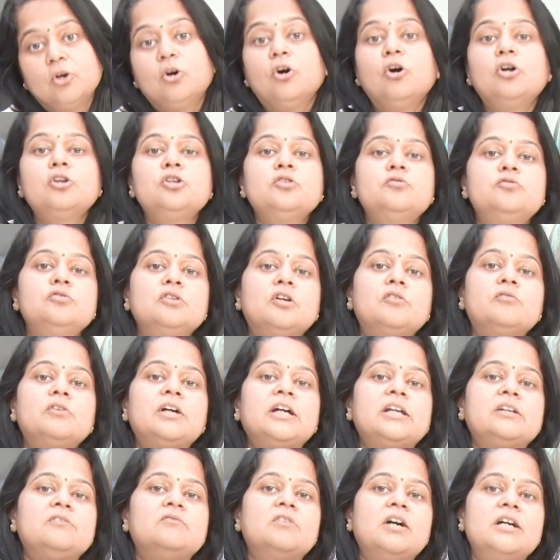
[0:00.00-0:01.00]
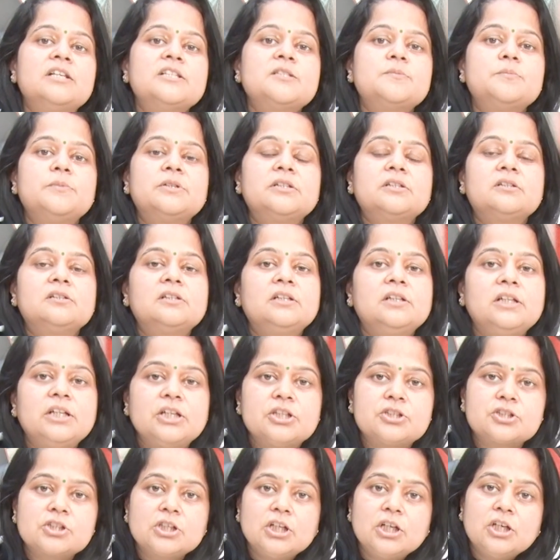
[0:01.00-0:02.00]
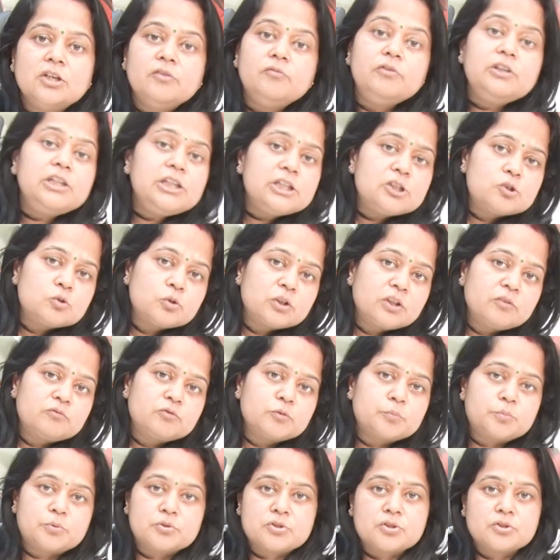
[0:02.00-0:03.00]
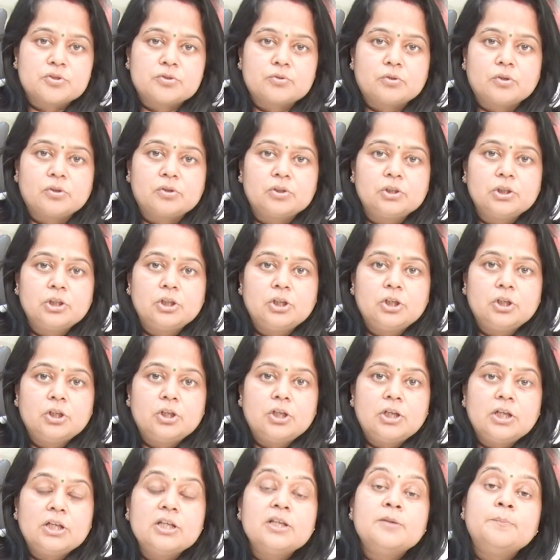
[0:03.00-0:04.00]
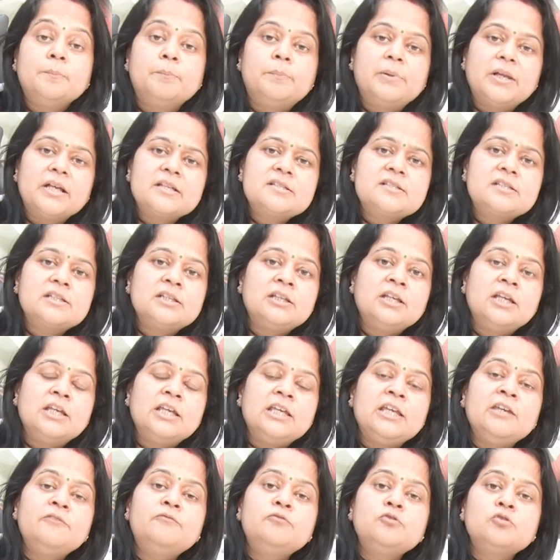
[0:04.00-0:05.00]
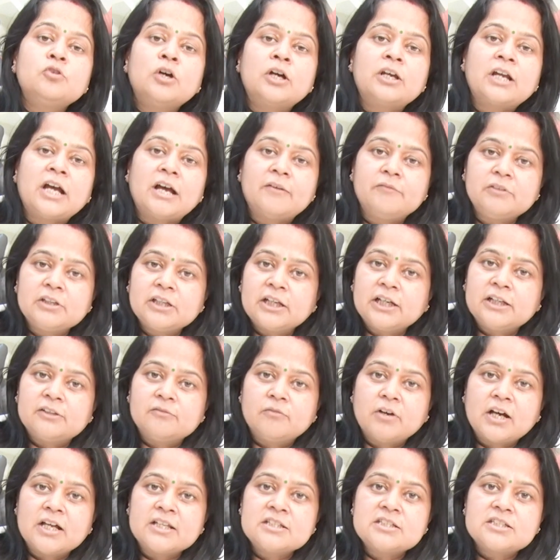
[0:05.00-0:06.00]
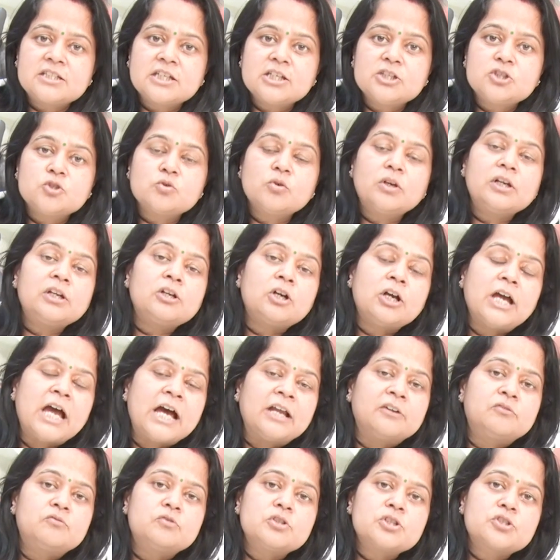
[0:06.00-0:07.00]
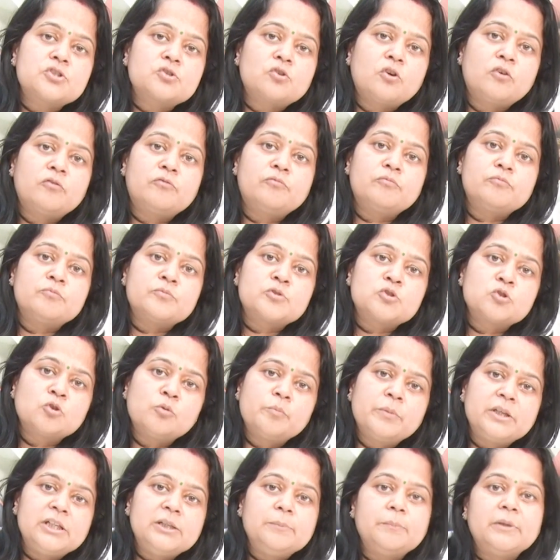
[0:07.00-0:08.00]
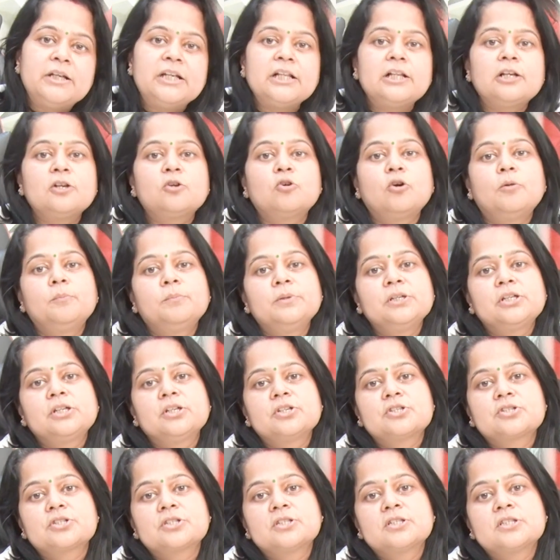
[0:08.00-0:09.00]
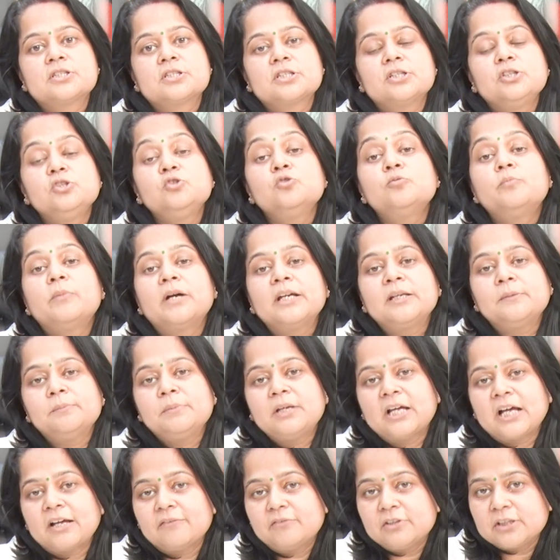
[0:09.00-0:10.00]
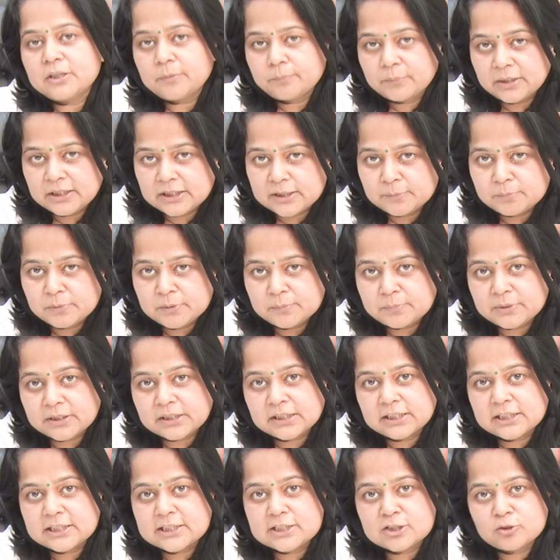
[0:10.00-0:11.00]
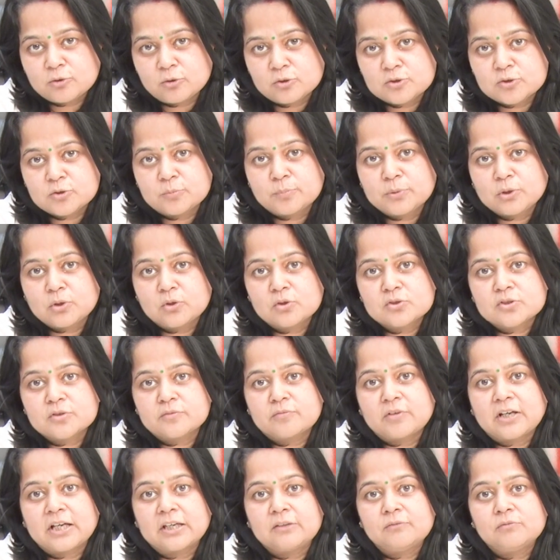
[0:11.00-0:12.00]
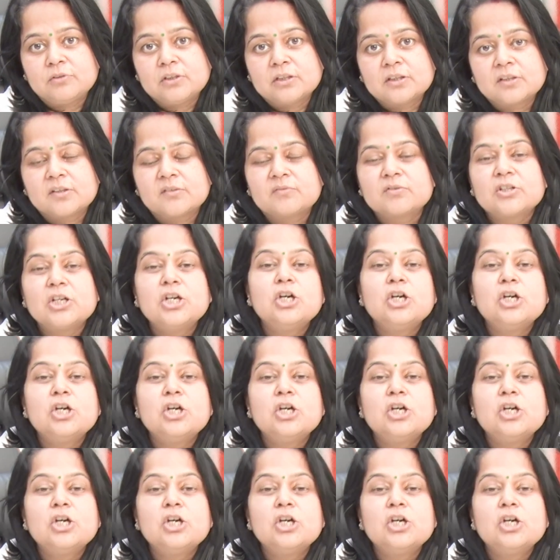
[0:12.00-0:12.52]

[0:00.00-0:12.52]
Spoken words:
Or if you have an advanced maternal age, we need to give you progesterone. Plus, if you are having an advanced age, you are at risk of so many medical complications. You might be having a multiple pregnancy also because of IVF.